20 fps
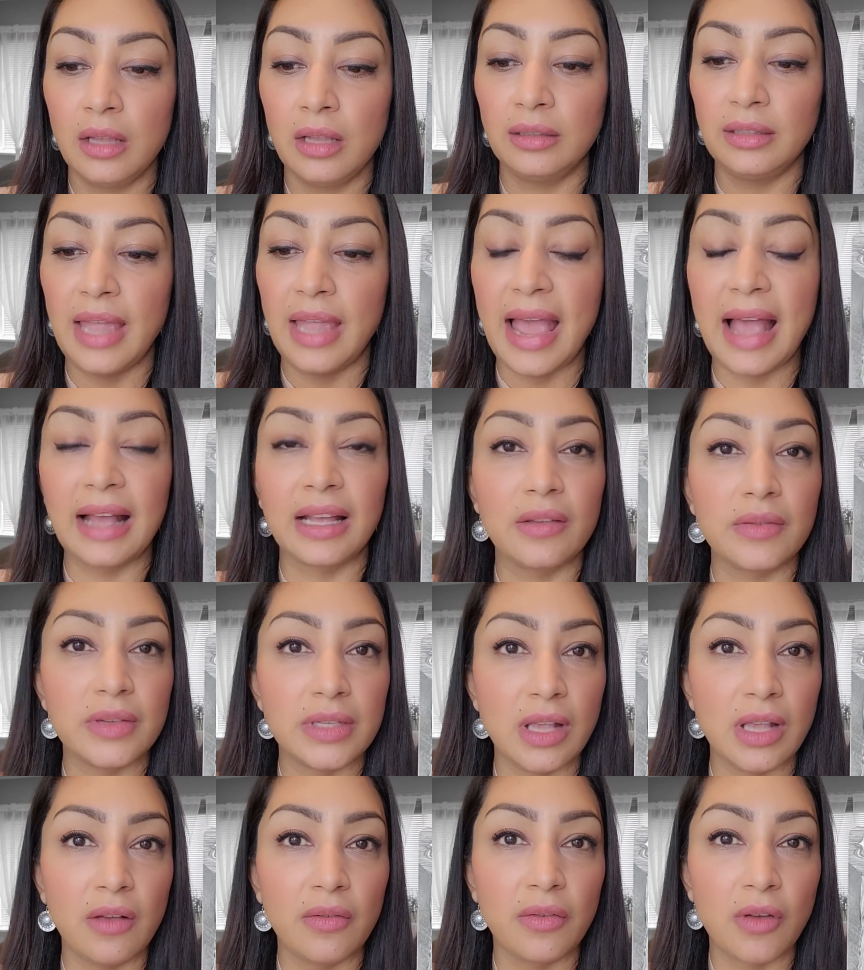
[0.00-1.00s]
lack of
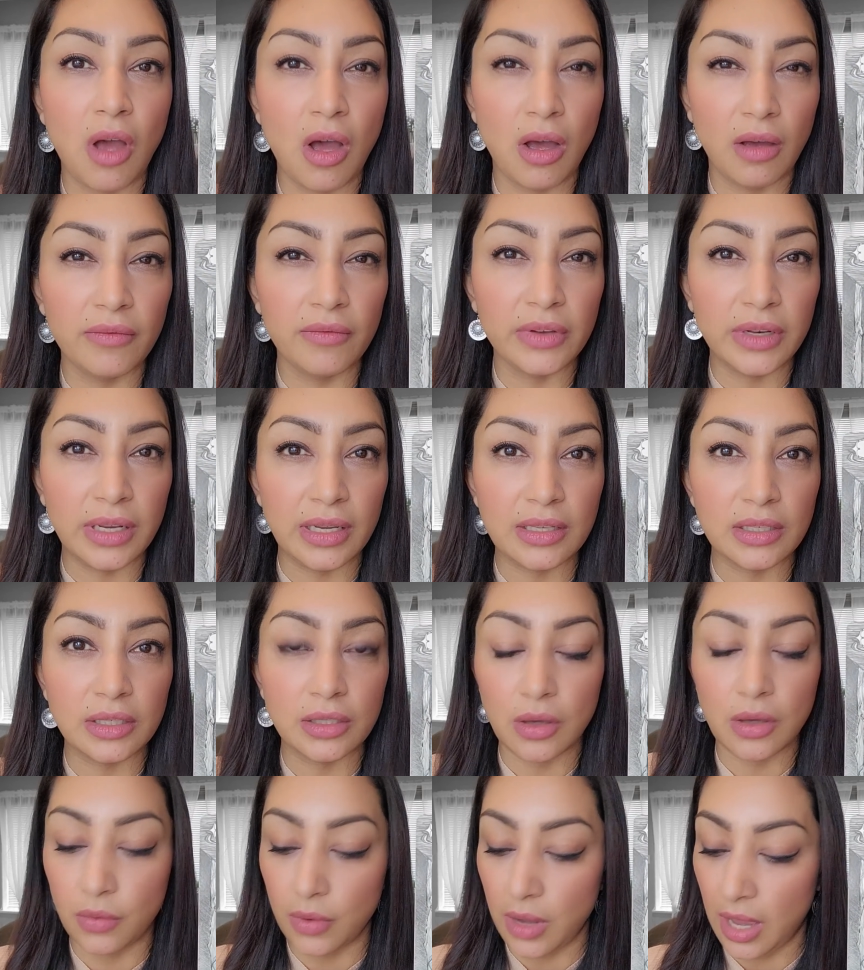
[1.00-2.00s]

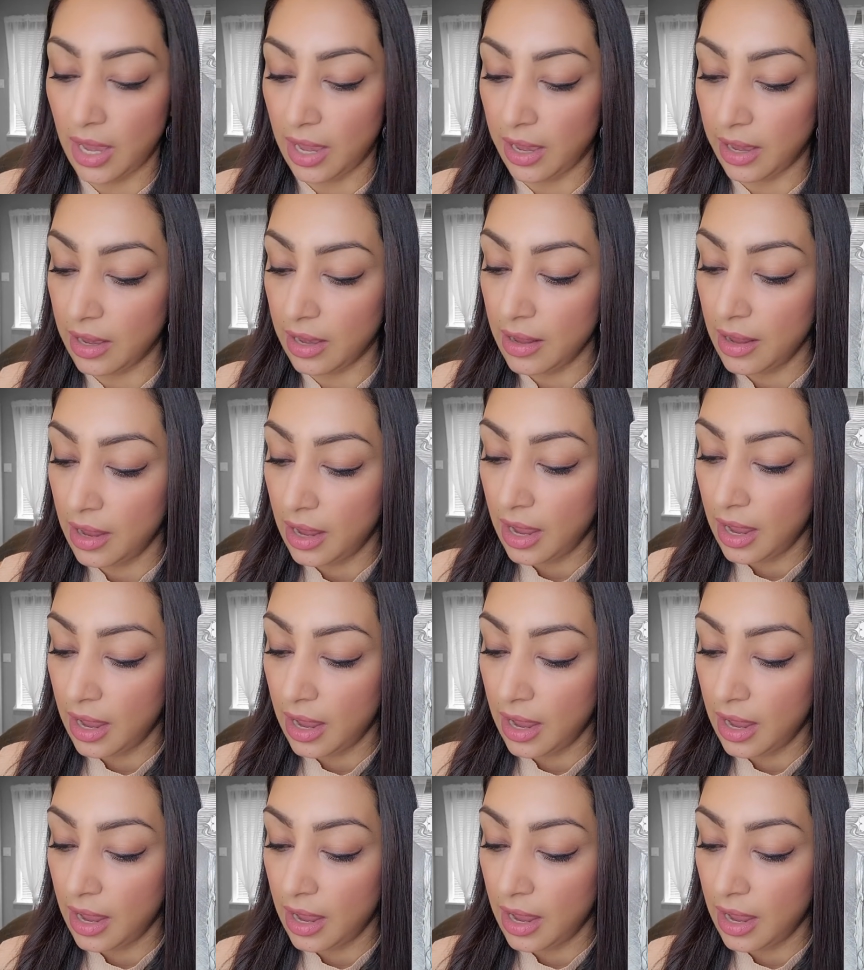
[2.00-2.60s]
self-confidence, okay?